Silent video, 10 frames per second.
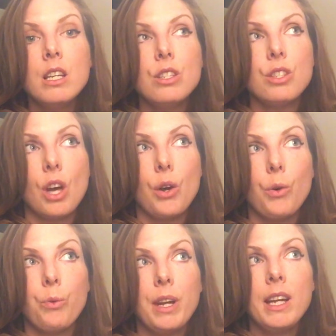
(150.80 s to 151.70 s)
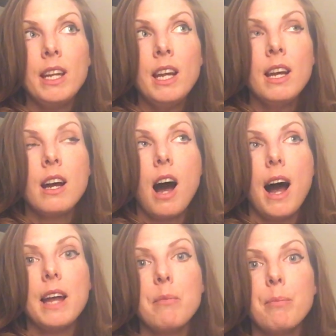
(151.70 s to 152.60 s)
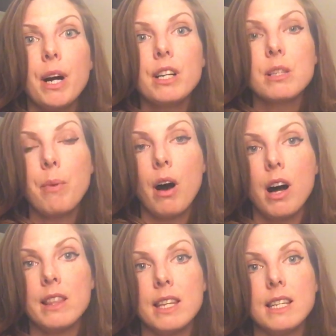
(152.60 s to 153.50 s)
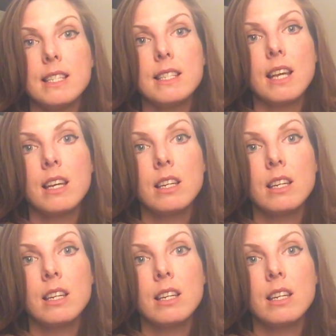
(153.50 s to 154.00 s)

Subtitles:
So when I embarked upon this,